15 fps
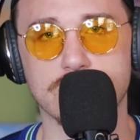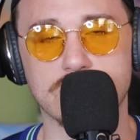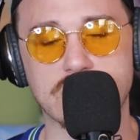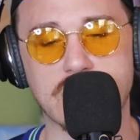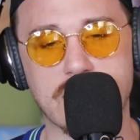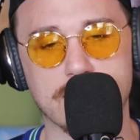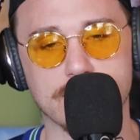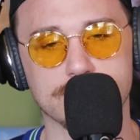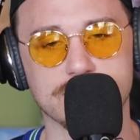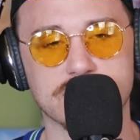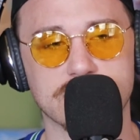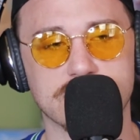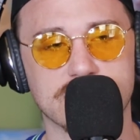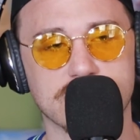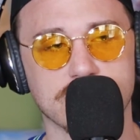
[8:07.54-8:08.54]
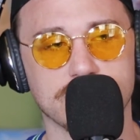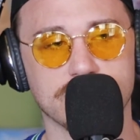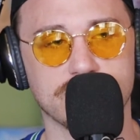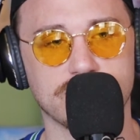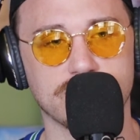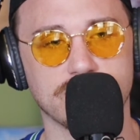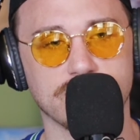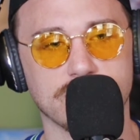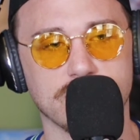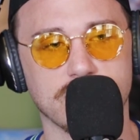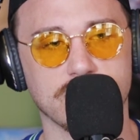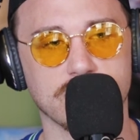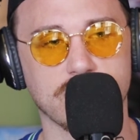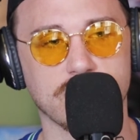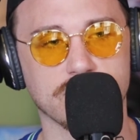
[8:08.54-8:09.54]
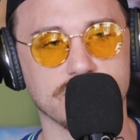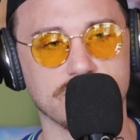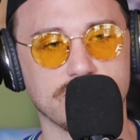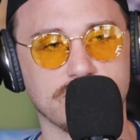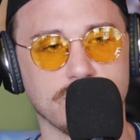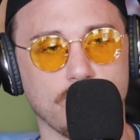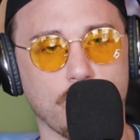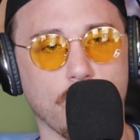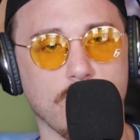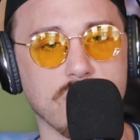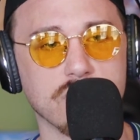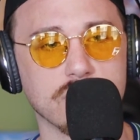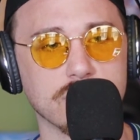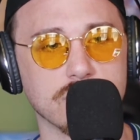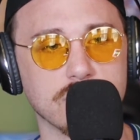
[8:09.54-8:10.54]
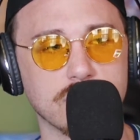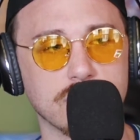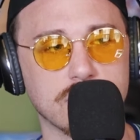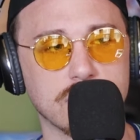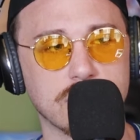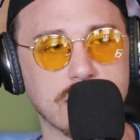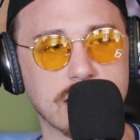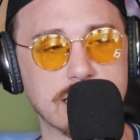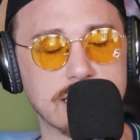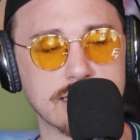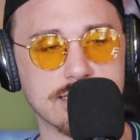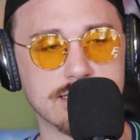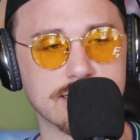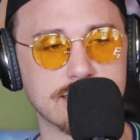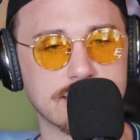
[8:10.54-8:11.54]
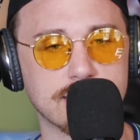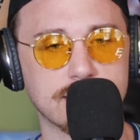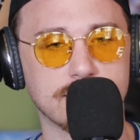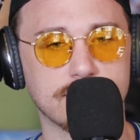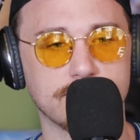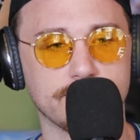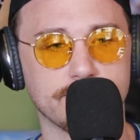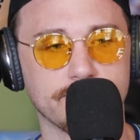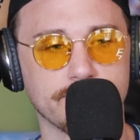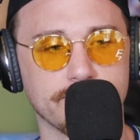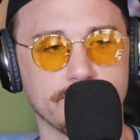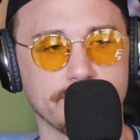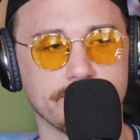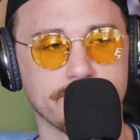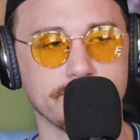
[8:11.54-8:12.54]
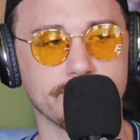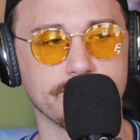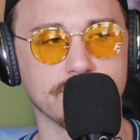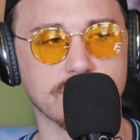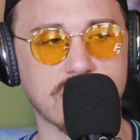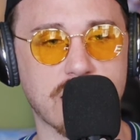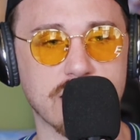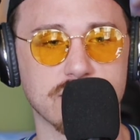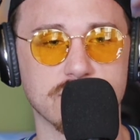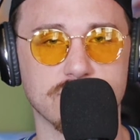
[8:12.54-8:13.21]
and the absence of one is kind